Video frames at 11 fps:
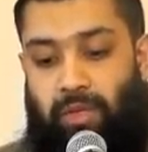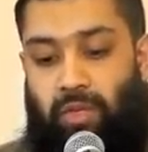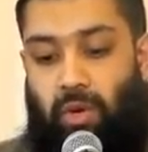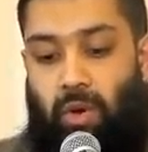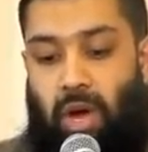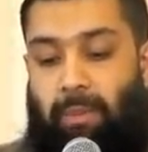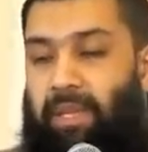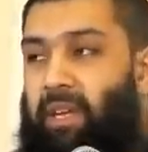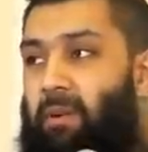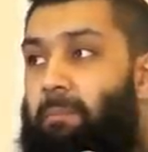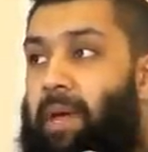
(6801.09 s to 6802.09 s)
So, I mean,
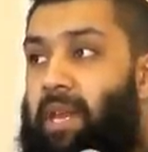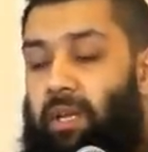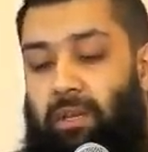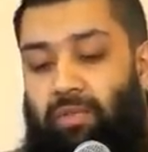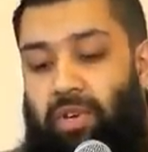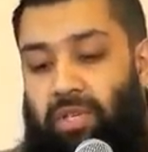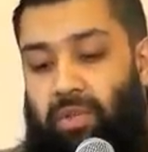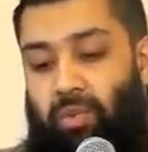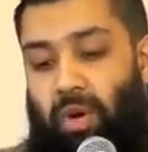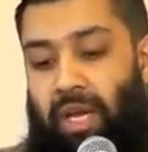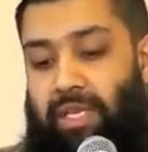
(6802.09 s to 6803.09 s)
there are many other
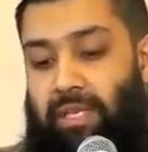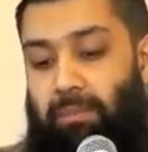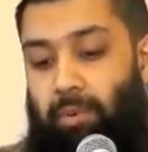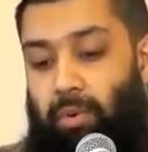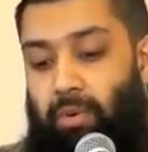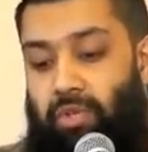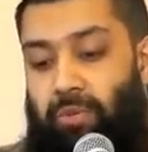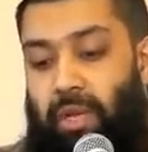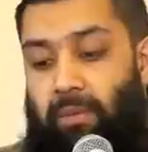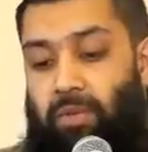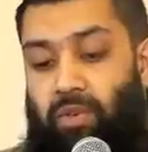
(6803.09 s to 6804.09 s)
reasons why it's important to
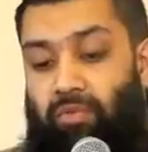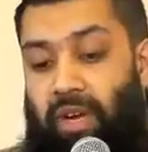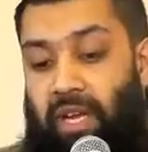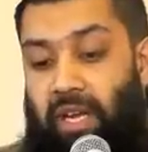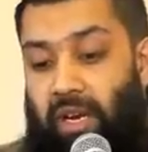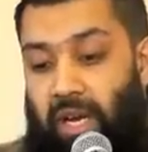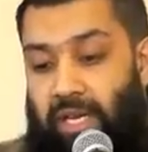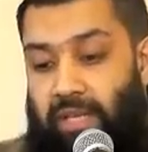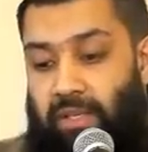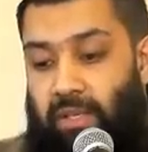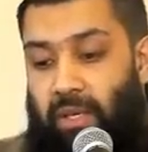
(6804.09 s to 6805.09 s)
be able to
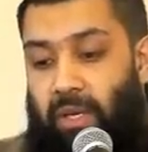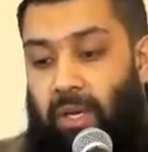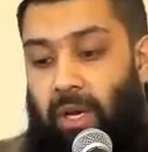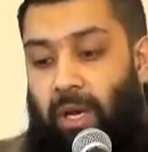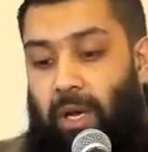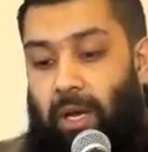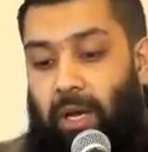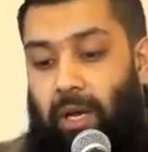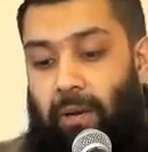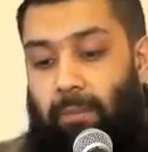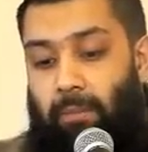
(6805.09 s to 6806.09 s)
recognize
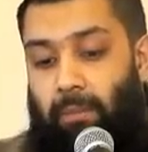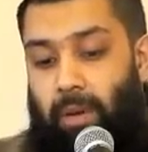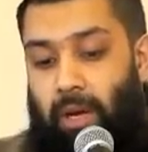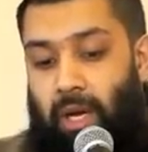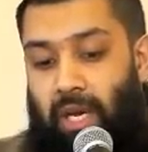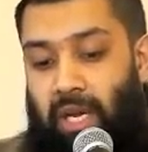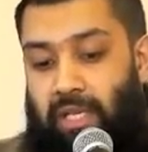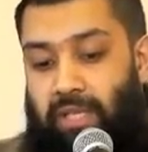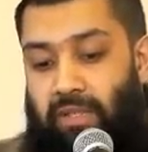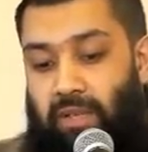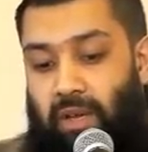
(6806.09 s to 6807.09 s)
um,
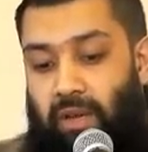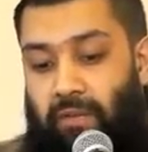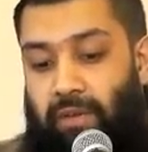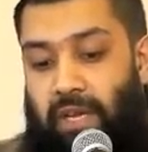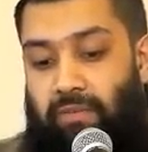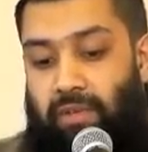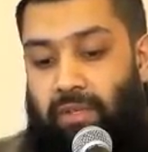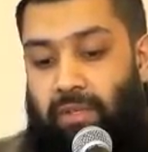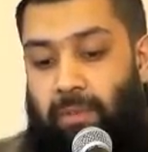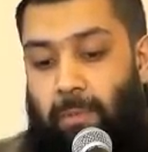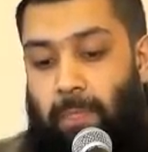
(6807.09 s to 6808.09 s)
Allah's uh,
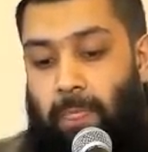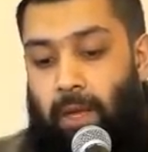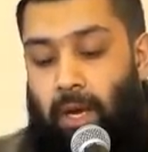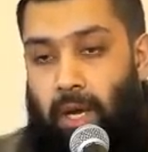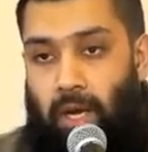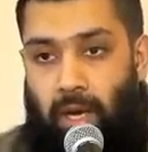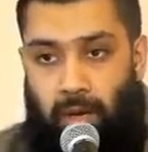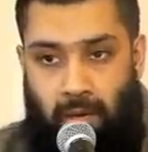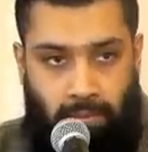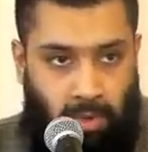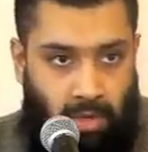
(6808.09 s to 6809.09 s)
favors
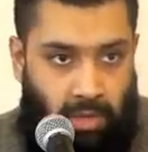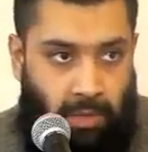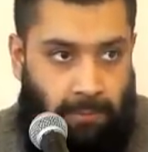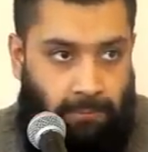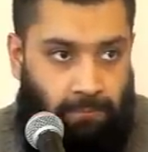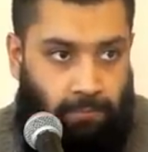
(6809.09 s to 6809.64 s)
uh, upon